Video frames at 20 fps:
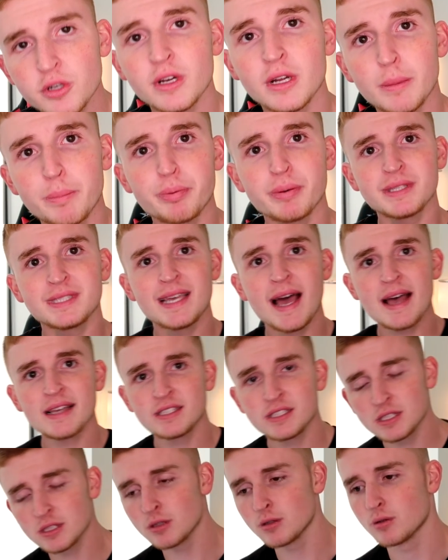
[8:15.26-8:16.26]
They're gonna
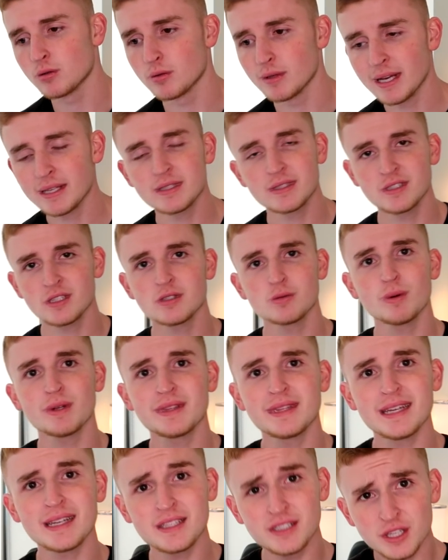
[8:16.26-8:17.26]
possess you. That's just
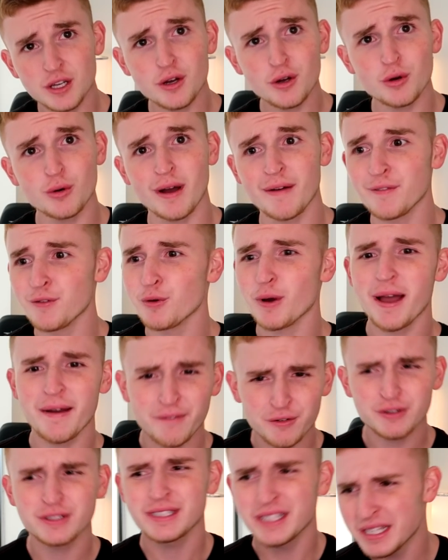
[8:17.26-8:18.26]
what they do. Have you
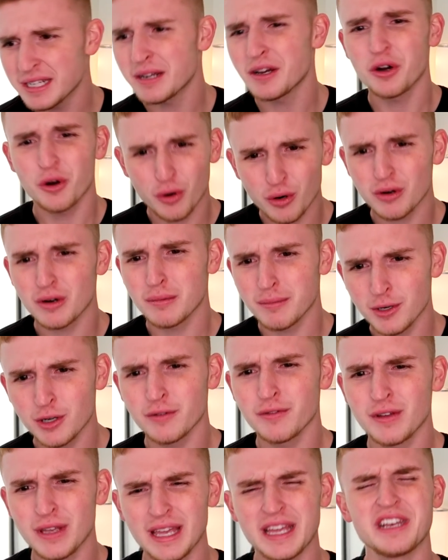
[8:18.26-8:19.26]
ever seen a horror
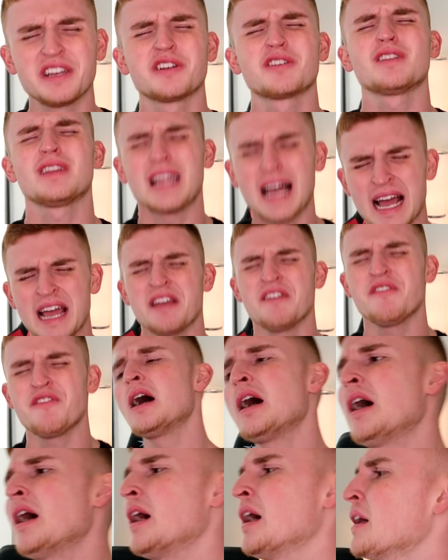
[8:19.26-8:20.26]
movie in your life?
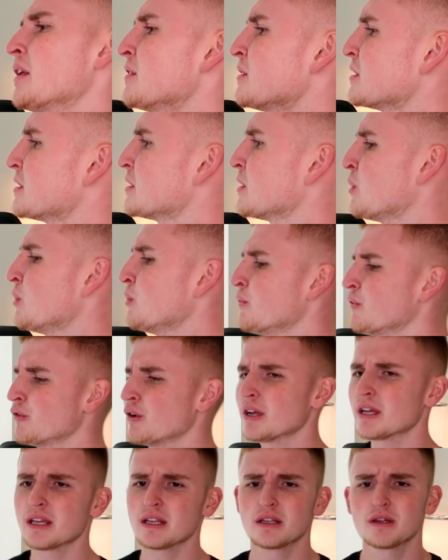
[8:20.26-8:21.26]
Ah, they're so
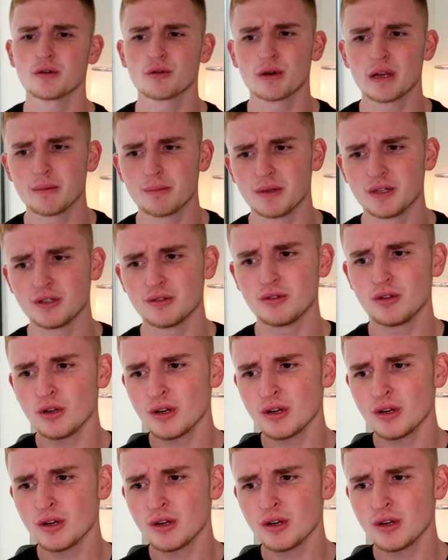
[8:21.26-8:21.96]
freaking creepy, dude.